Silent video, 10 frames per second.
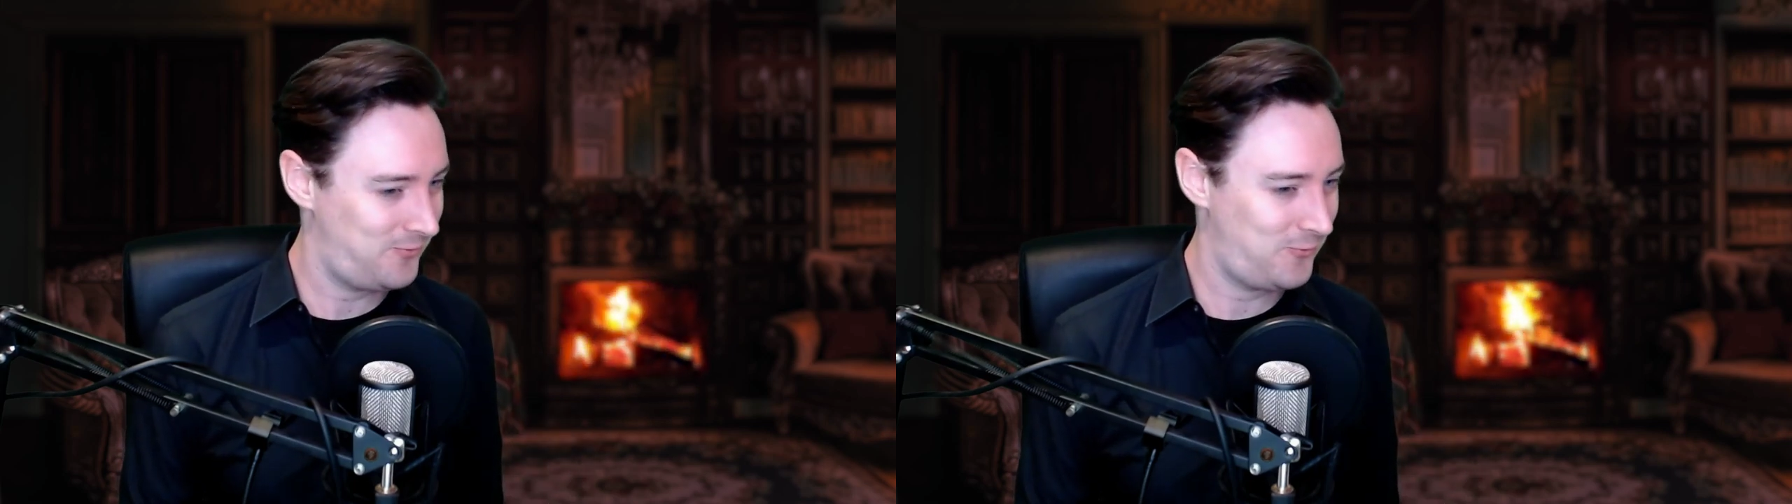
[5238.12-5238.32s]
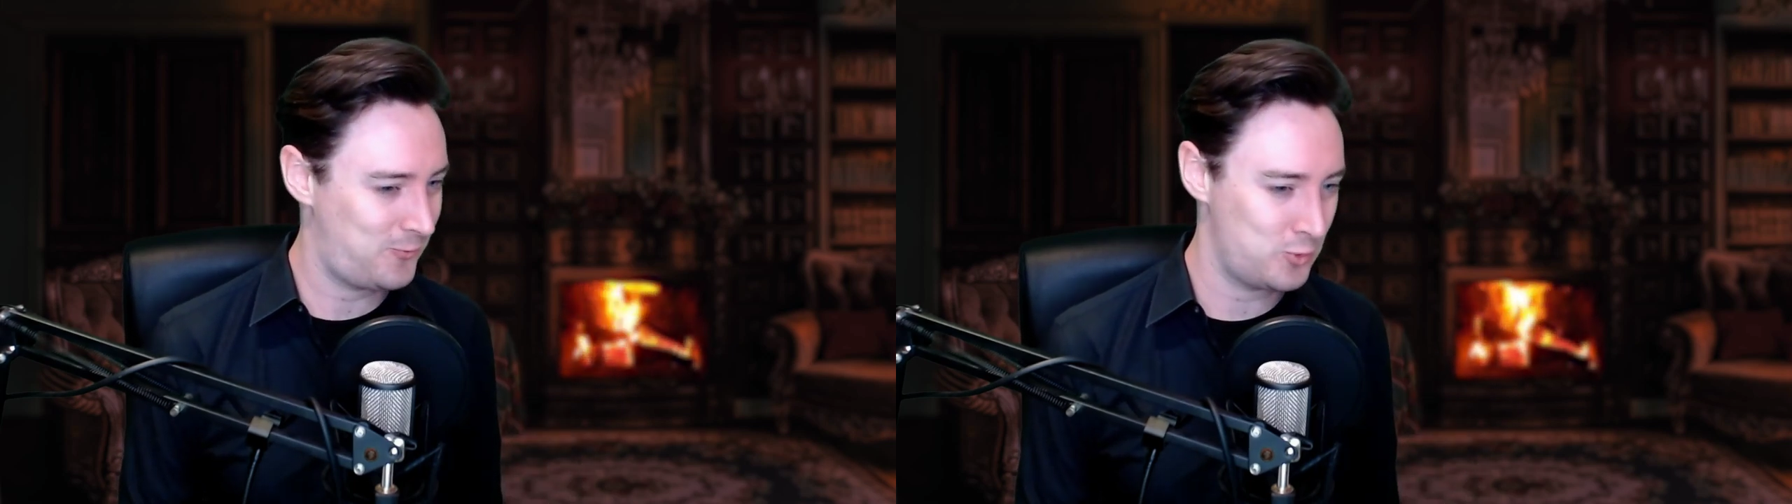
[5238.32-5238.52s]

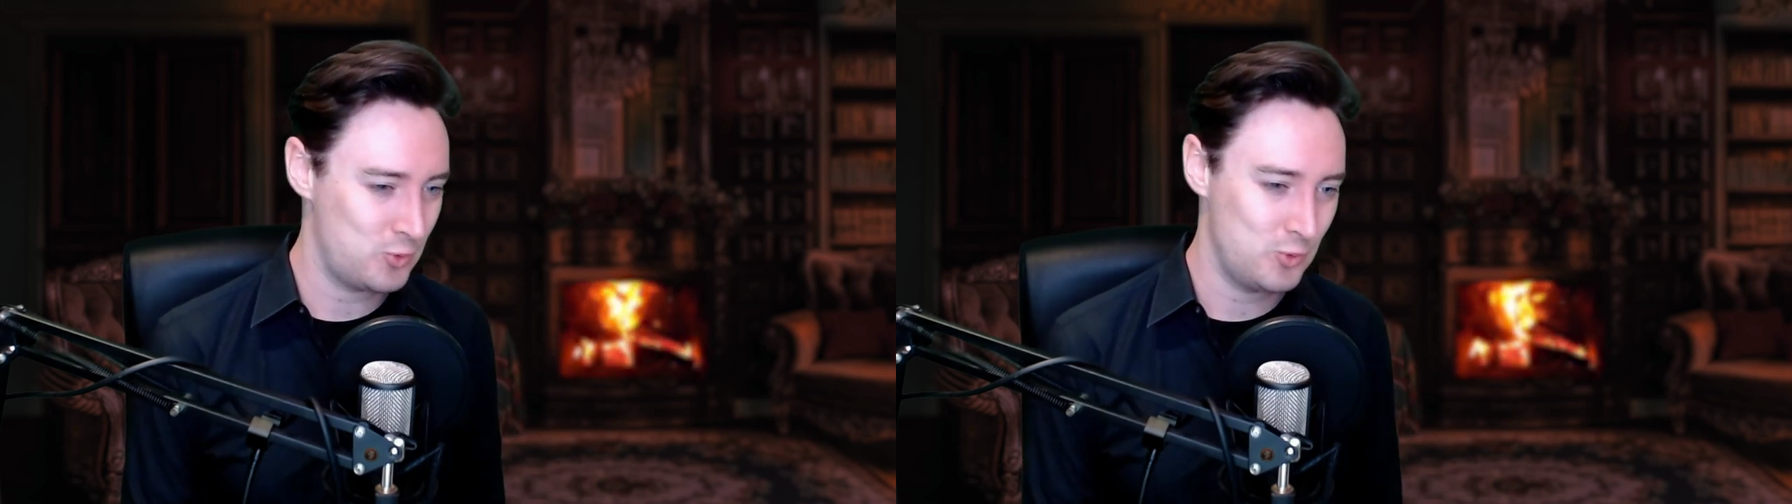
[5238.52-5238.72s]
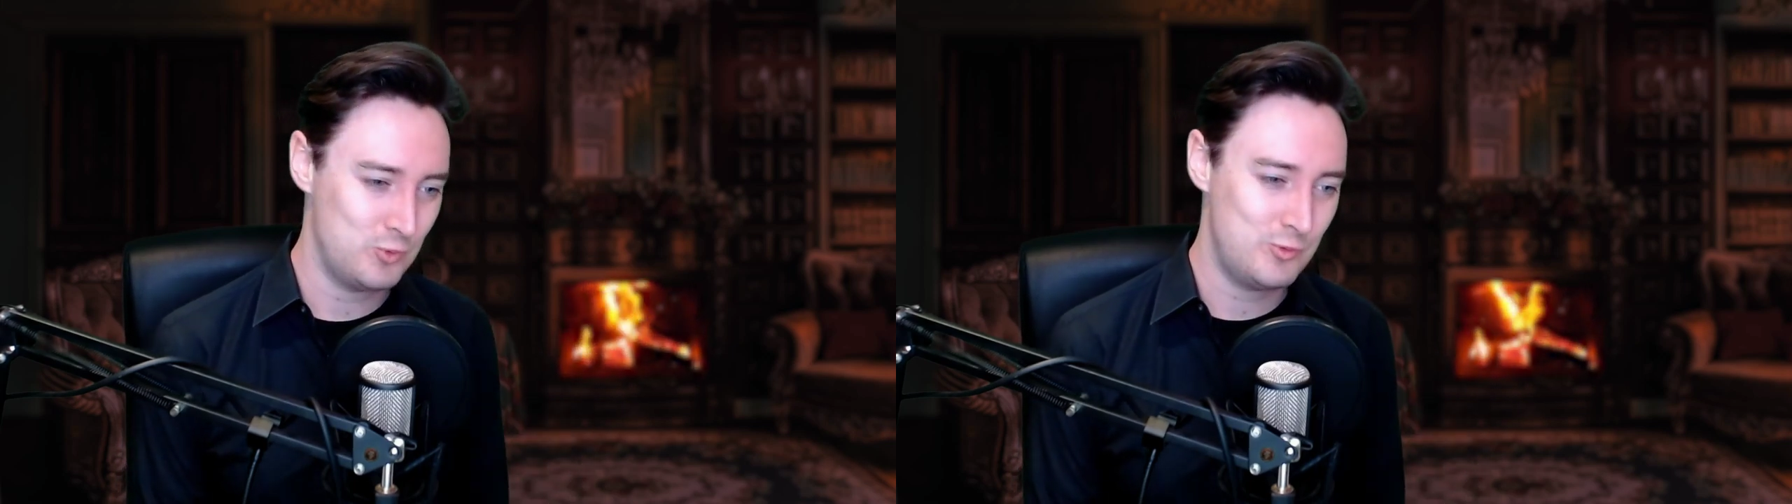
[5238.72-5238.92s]

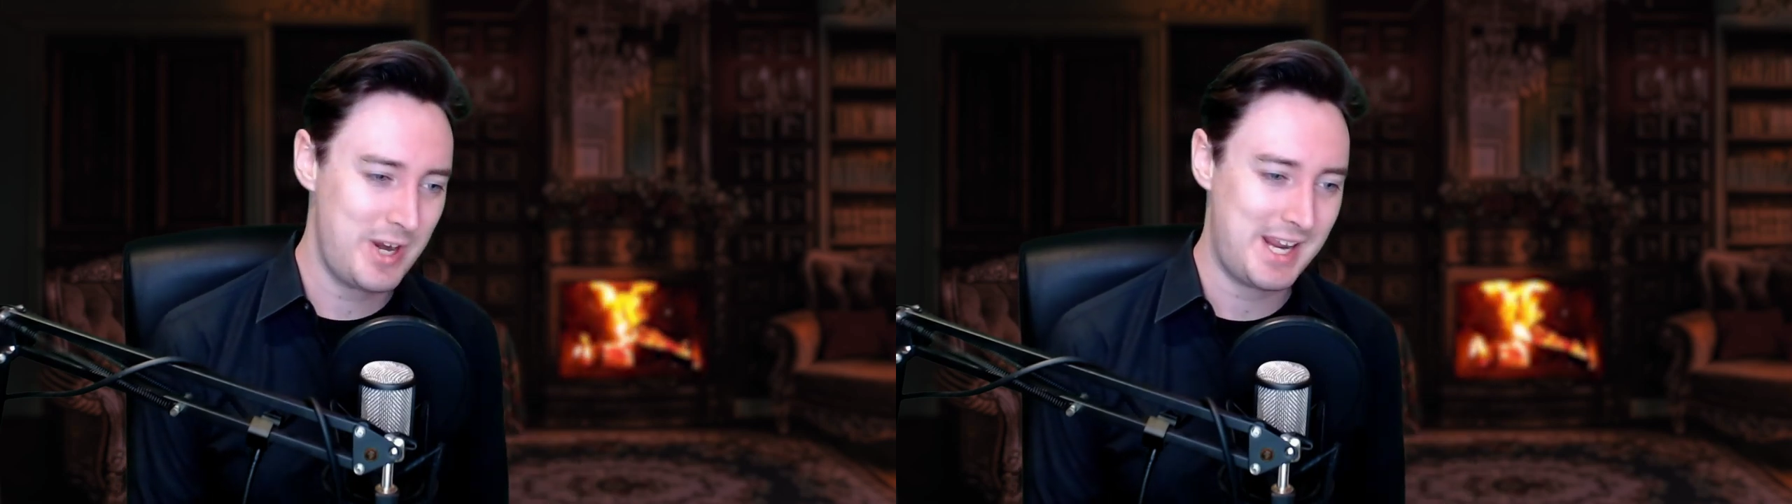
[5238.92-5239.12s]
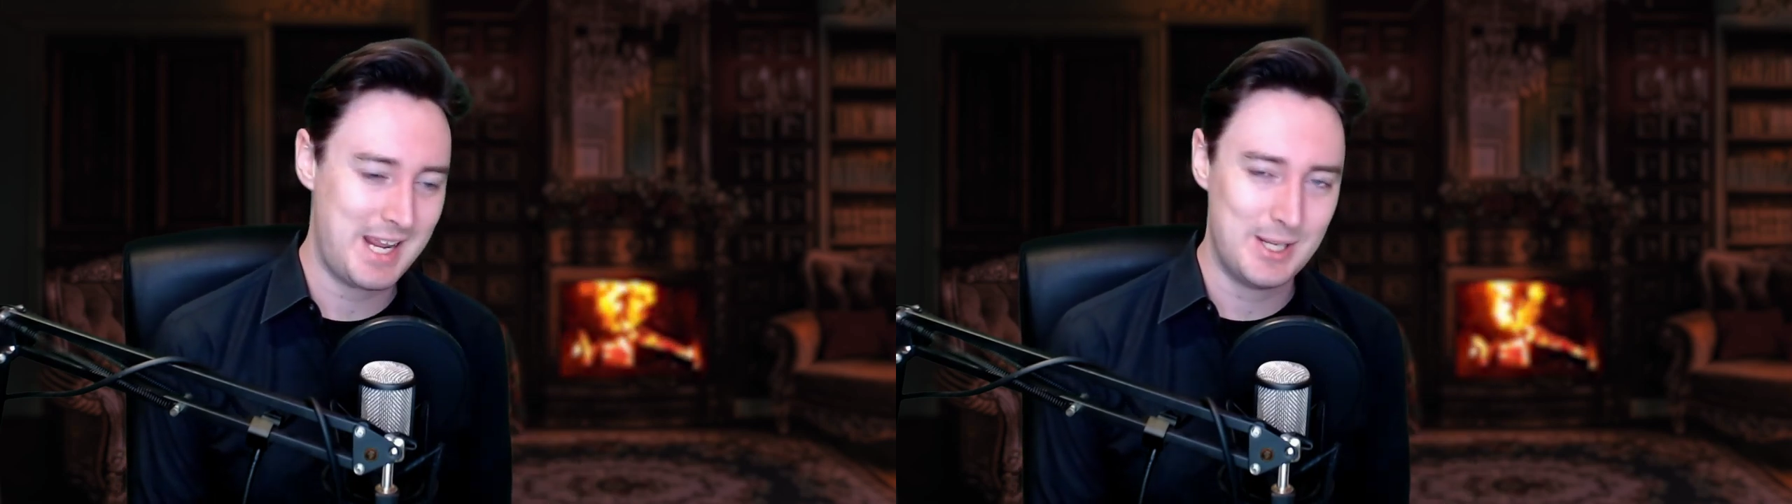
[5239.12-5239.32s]

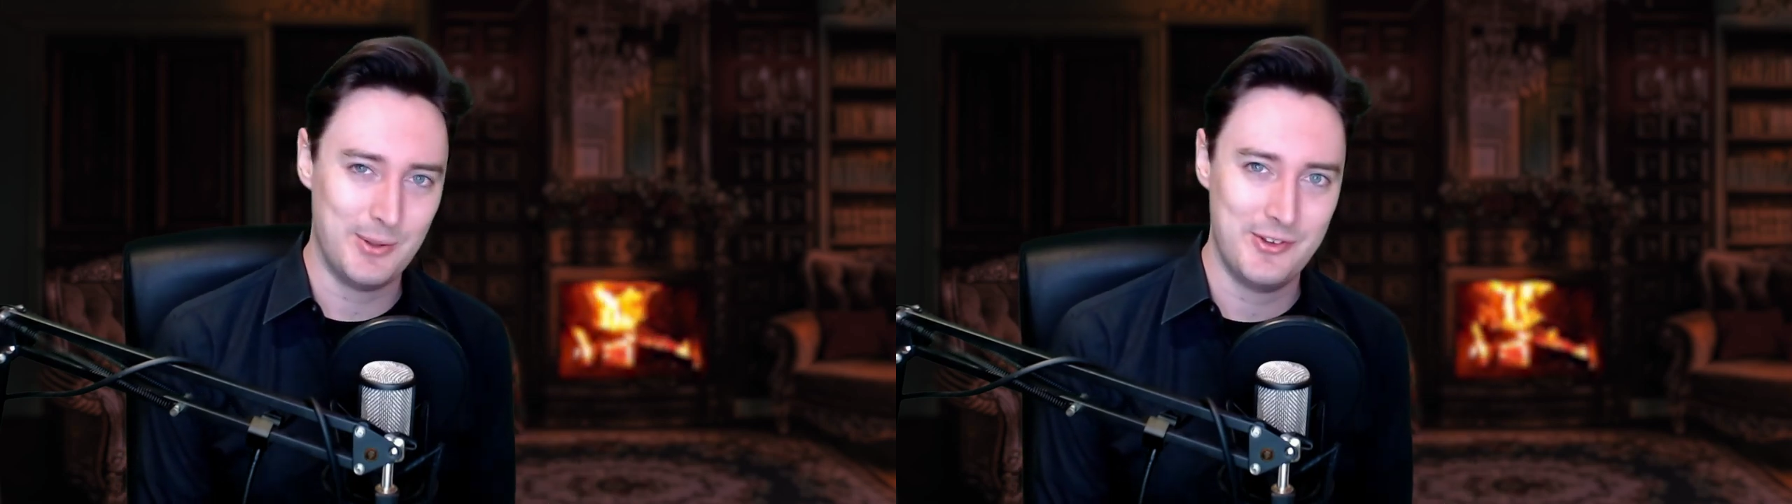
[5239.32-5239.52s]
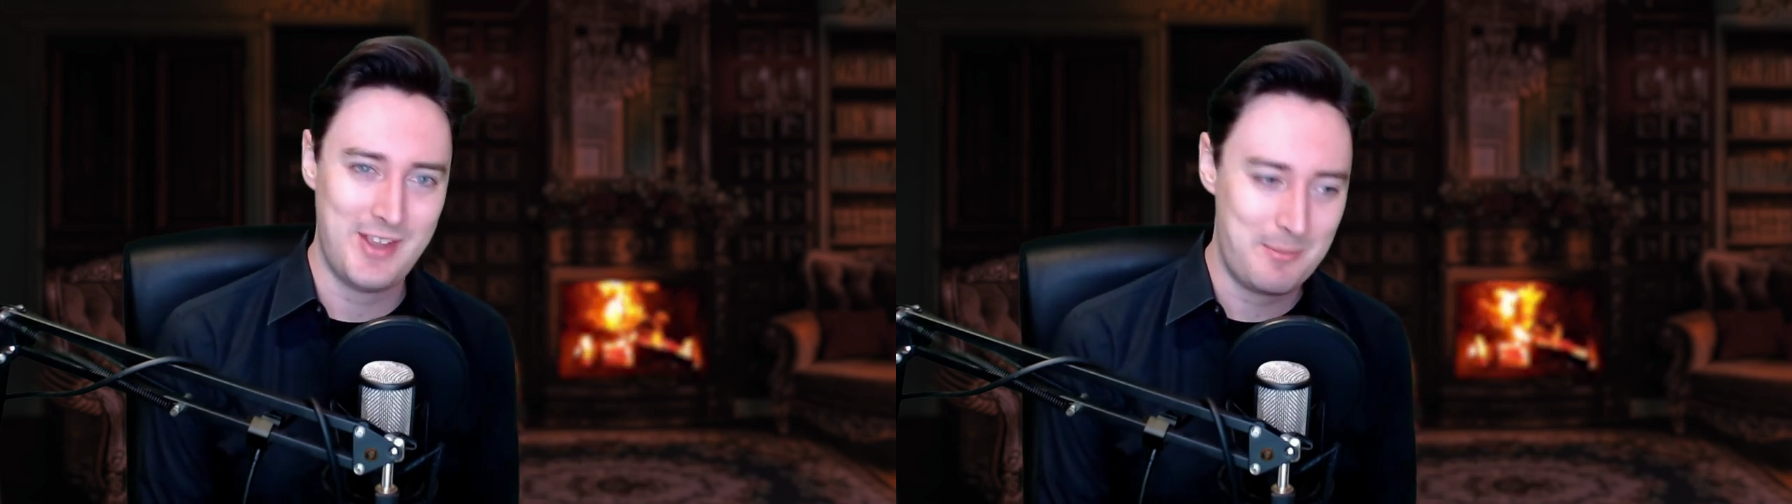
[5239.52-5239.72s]
freaky
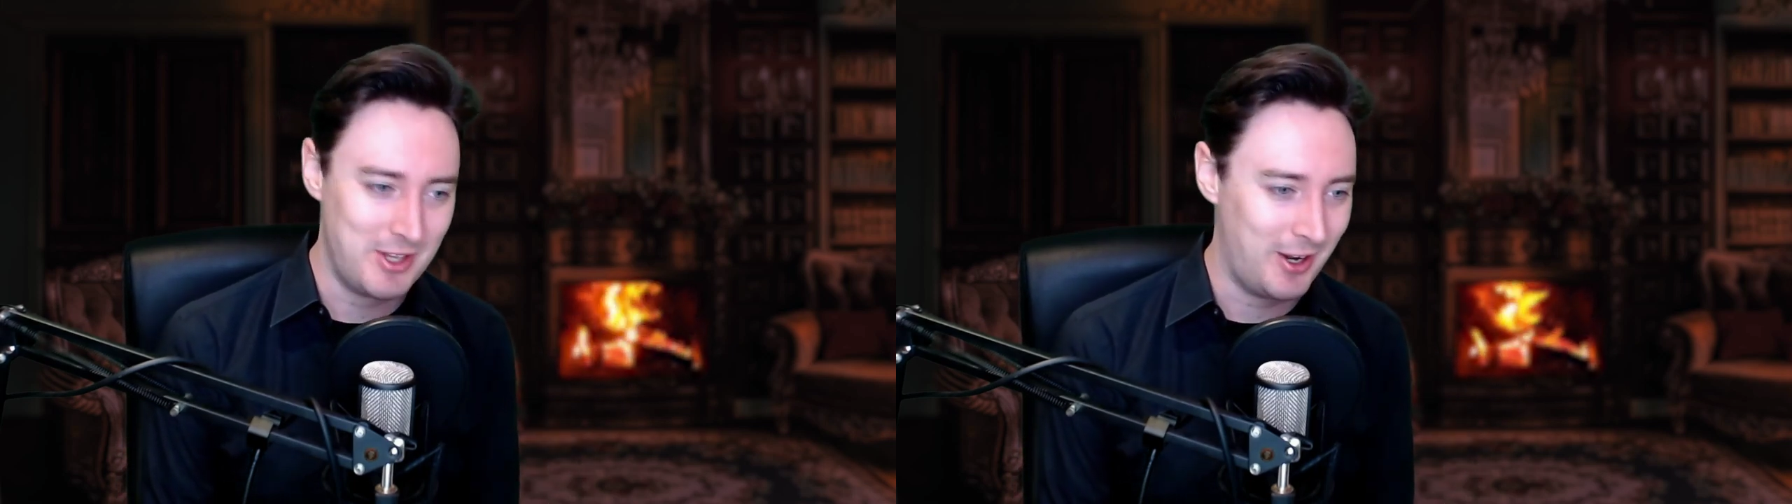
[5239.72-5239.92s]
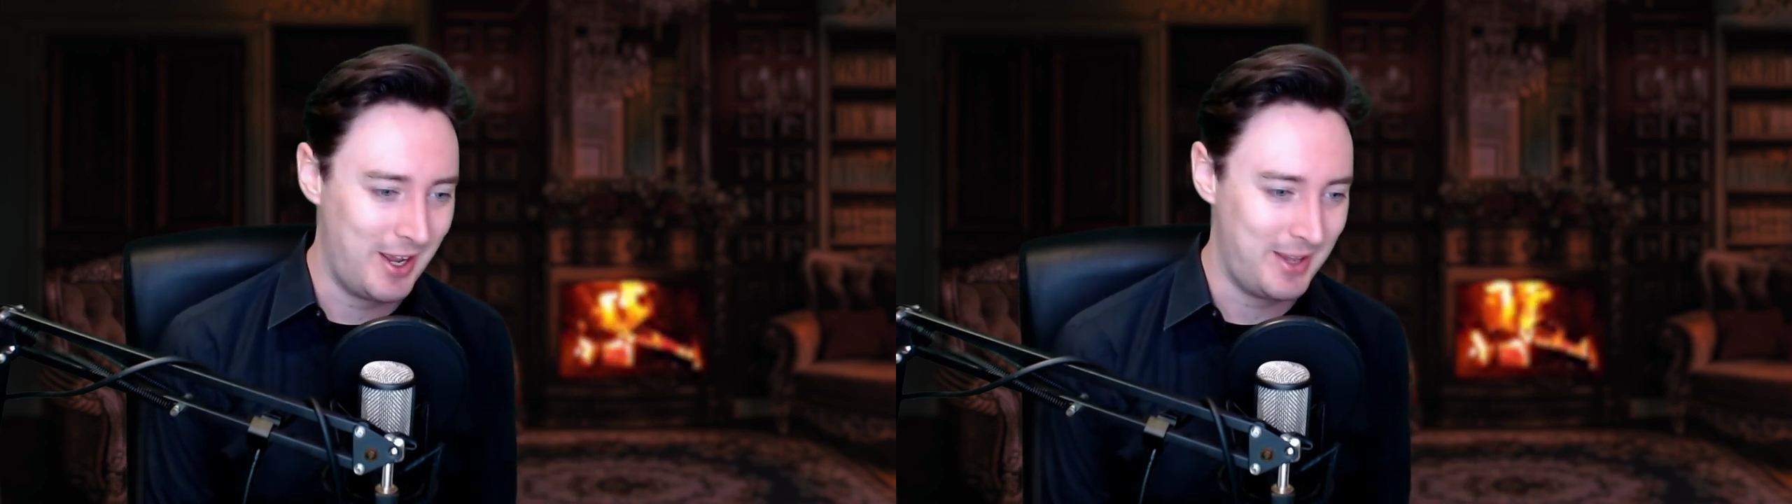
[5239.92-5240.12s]
concept, and
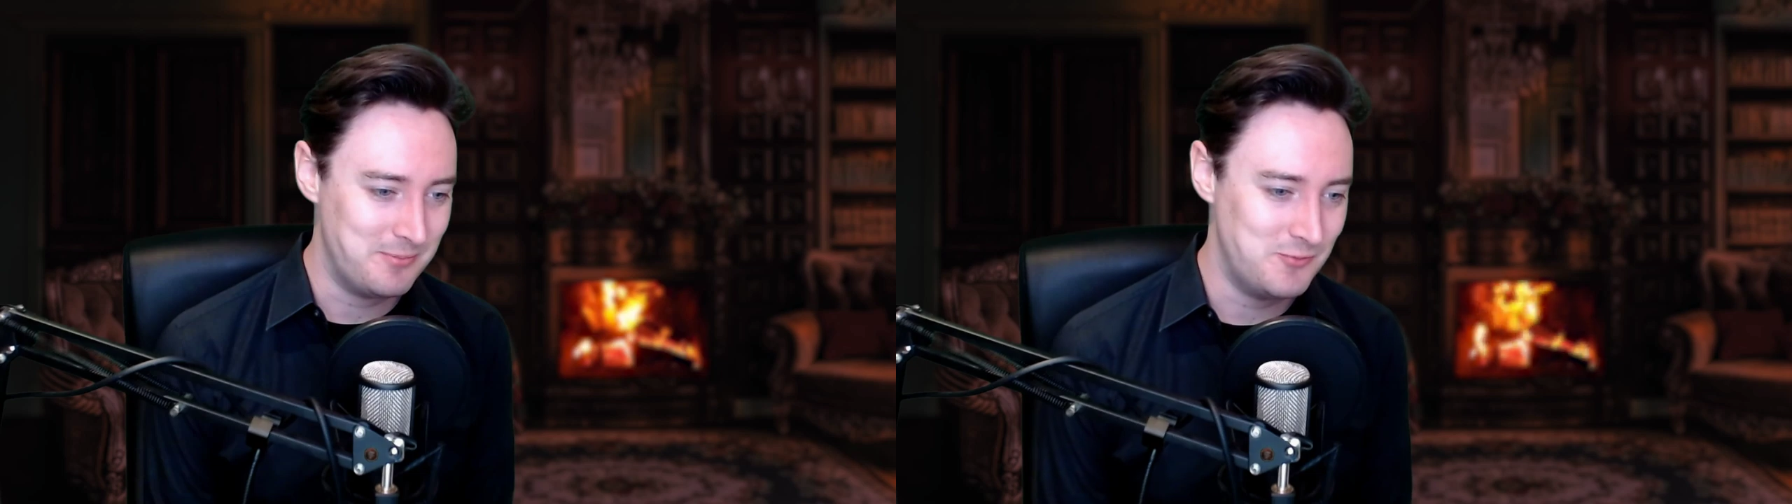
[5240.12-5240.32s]
I